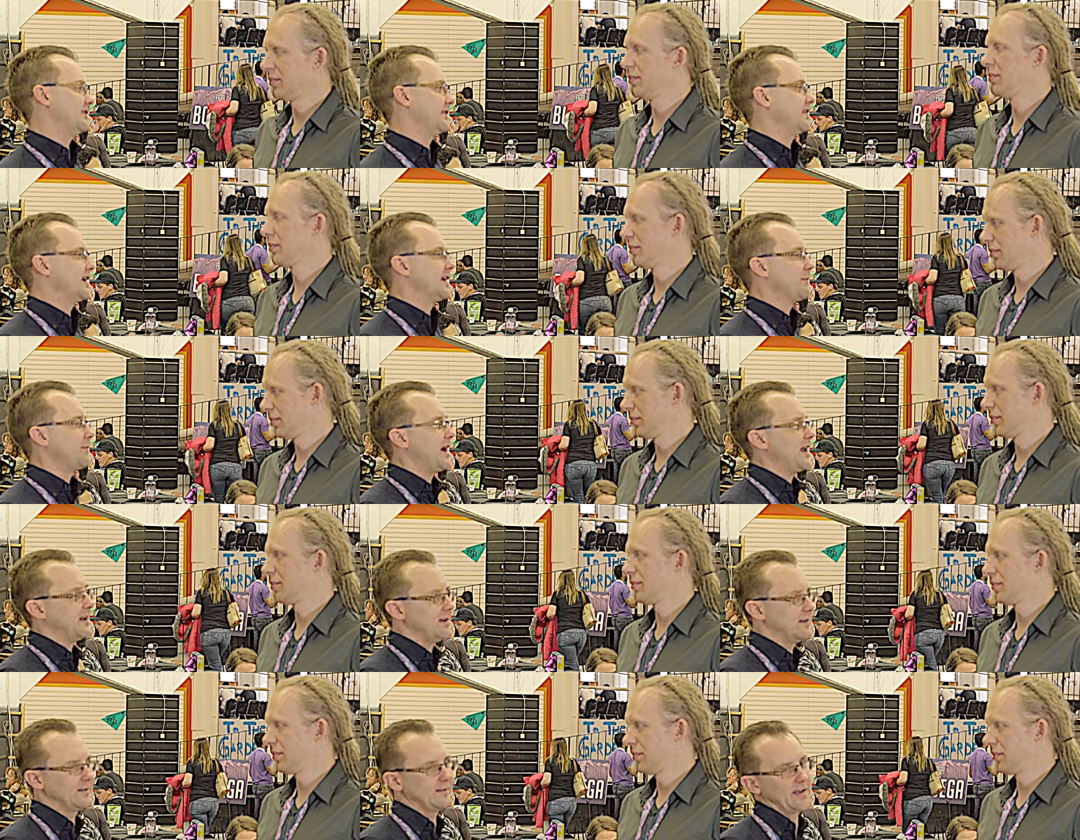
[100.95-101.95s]
Speaker 1: So think about
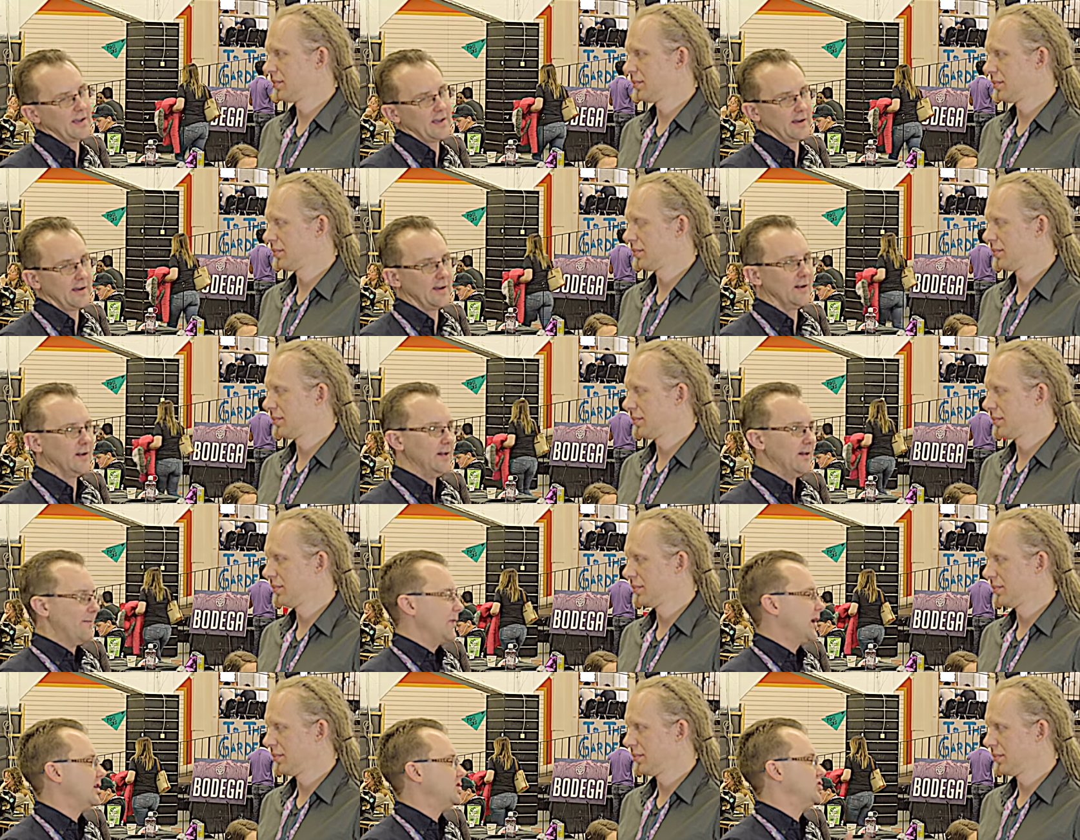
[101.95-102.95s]
it as like a,
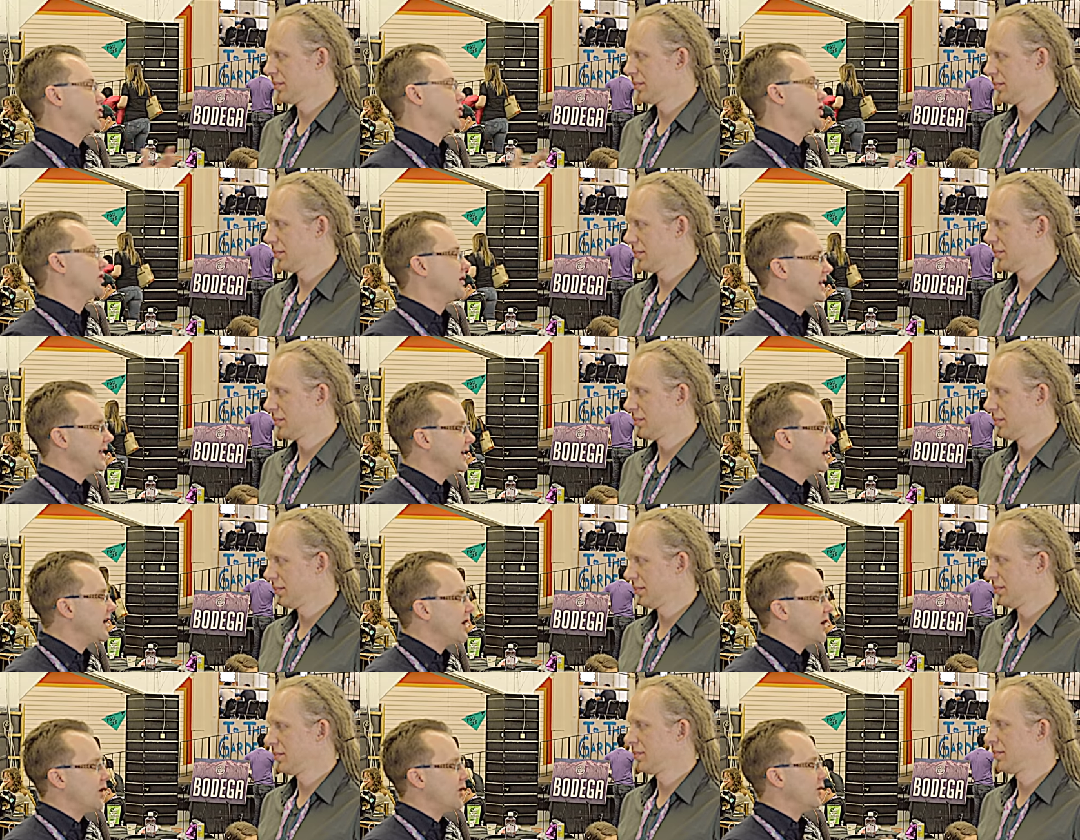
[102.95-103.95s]
a
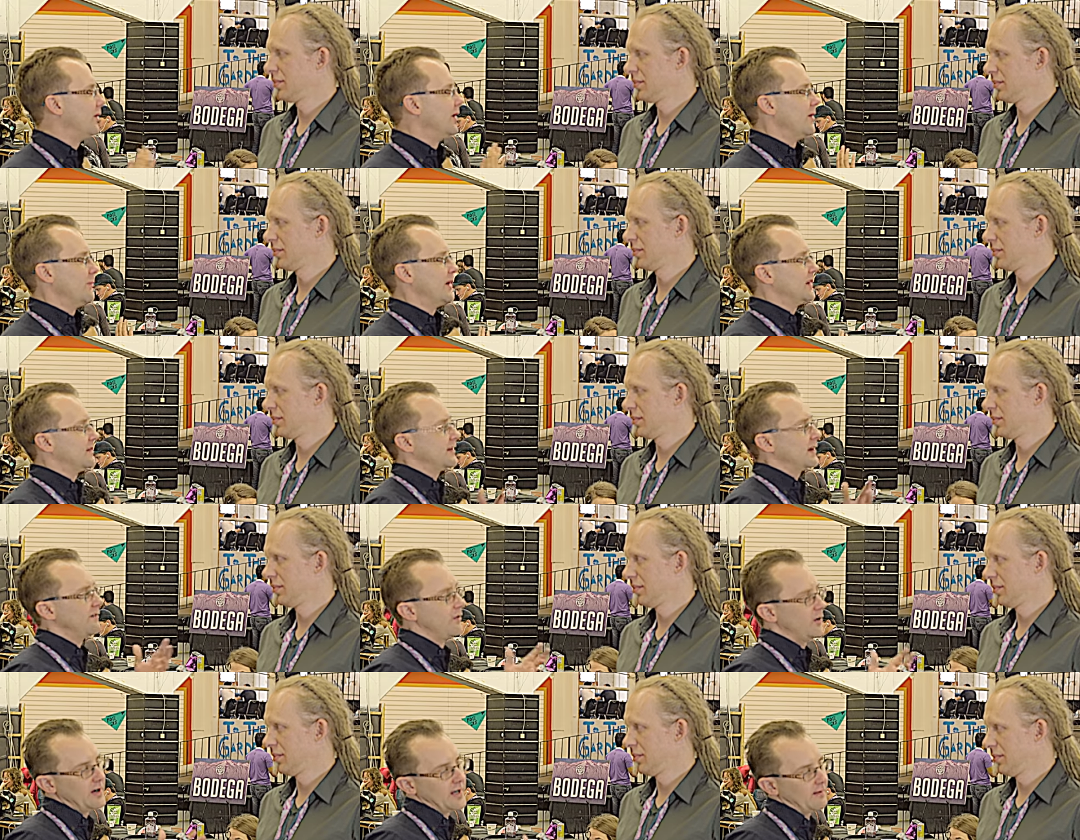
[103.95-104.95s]
Duolingo, but instead
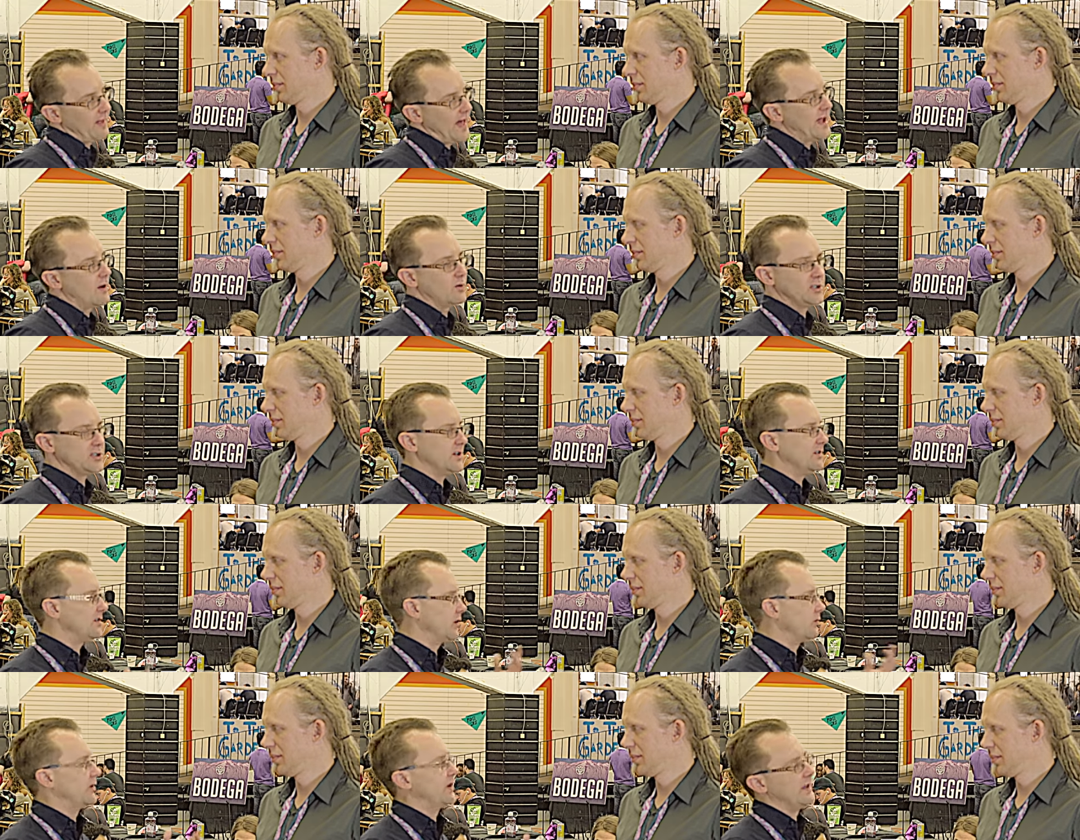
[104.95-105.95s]
of learning languages,
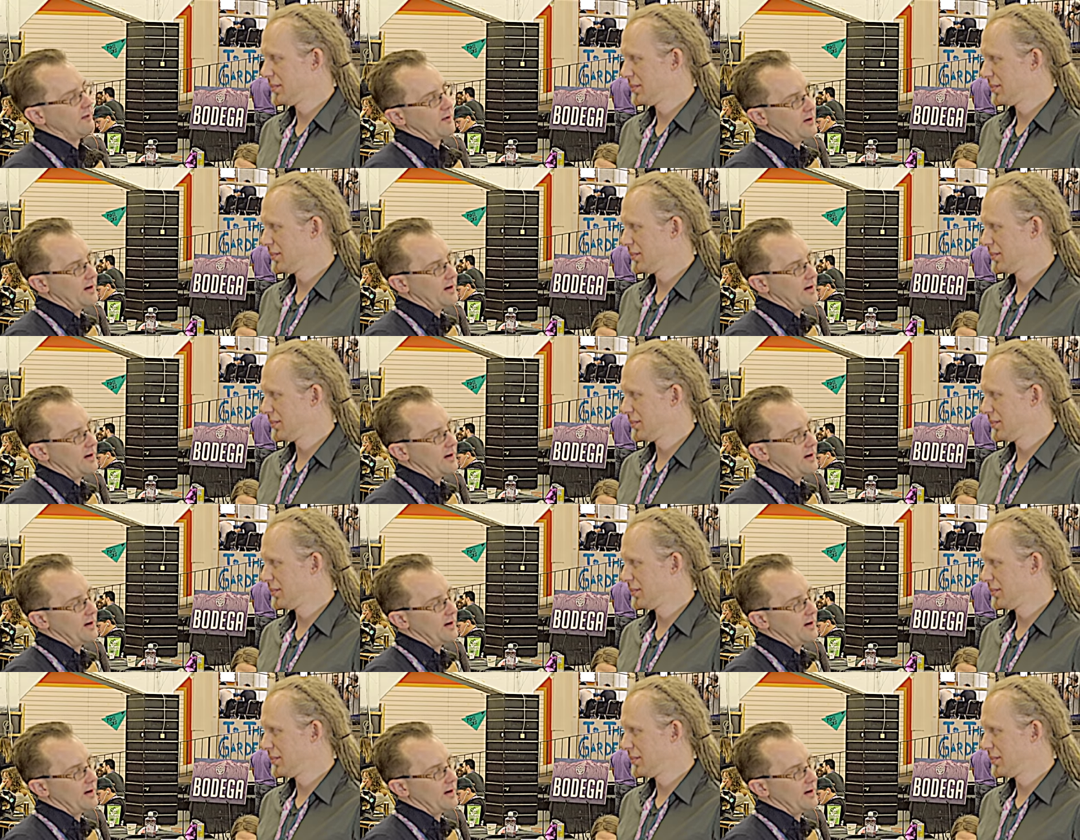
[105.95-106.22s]
you're really